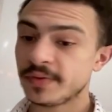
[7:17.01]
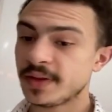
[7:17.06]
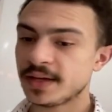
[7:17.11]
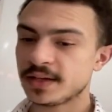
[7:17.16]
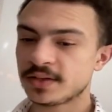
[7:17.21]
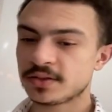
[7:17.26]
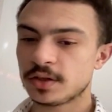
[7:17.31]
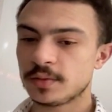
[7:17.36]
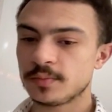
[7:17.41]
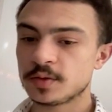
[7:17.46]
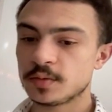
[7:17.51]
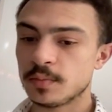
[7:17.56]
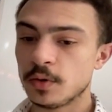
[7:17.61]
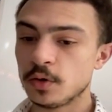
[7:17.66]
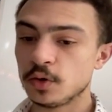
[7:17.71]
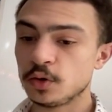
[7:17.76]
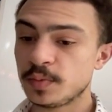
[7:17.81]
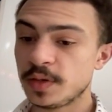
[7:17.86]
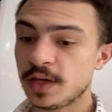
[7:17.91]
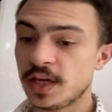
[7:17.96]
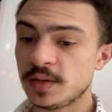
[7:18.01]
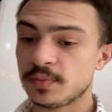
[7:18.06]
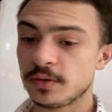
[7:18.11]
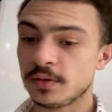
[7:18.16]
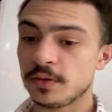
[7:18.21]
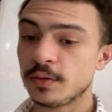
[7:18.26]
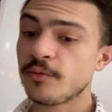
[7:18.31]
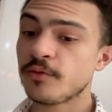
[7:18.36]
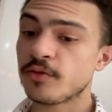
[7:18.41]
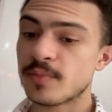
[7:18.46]
that stops most
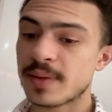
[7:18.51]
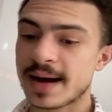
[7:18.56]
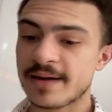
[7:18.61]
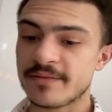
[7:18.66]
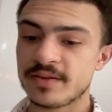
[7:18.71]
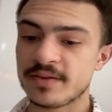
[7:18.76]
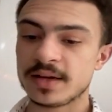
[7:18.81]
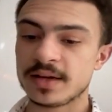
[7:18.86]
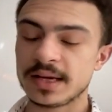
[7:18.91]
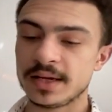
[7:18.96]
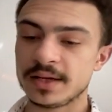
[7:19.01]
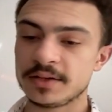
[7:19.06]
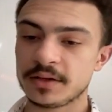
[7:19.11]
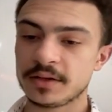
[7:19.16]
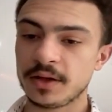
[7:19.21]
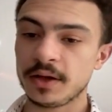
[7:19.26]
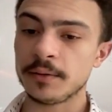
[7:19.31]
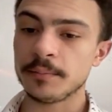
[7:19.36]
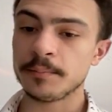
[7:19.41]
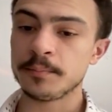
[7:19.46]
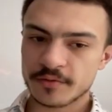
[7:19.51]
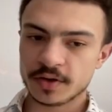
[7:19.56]
people from having clear skin,